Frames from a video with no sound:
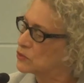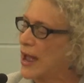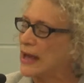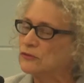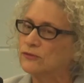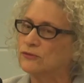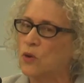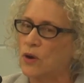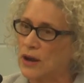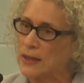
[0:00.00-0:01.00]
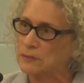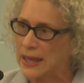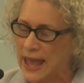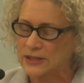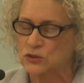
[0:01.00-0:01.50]
ground floor and
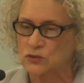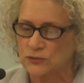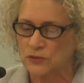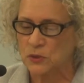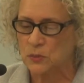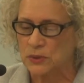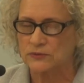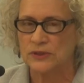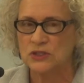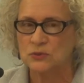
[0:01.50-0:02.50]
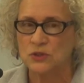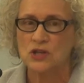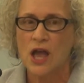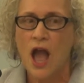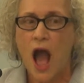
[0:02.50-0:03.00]
pay extra for the privilege, which
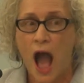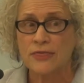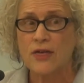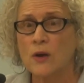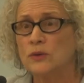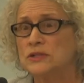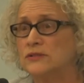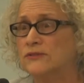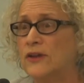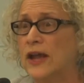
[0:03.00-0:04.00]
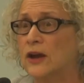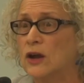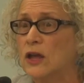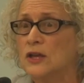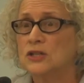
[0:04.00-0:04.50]
I thought wasn't
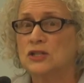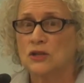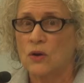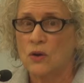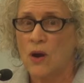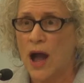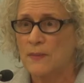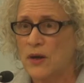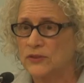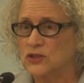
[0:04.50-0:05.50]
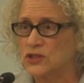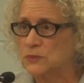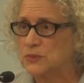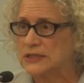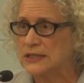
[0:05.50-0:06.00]
fair, so I bought the
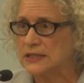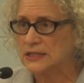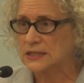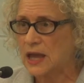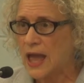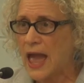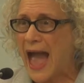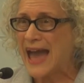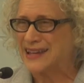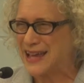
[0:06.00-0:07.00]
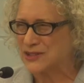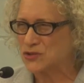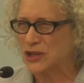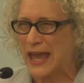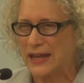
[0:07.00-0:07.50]
cheap seats and
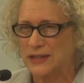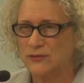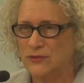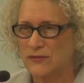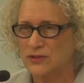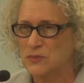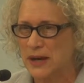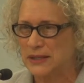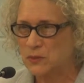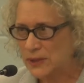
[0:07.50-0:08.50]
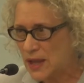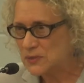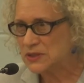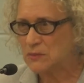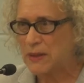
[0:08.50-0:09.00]
extra candy for everybody, went
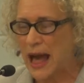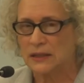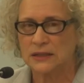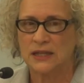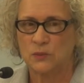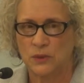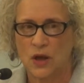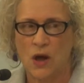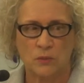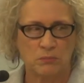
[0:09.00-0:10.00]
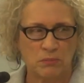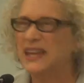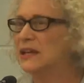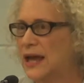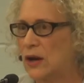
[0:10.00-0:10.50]
up to the balcony, and we all
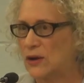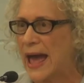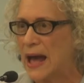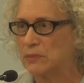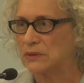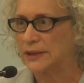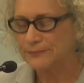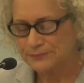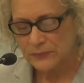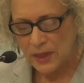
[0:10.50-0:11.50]
pigged out happily.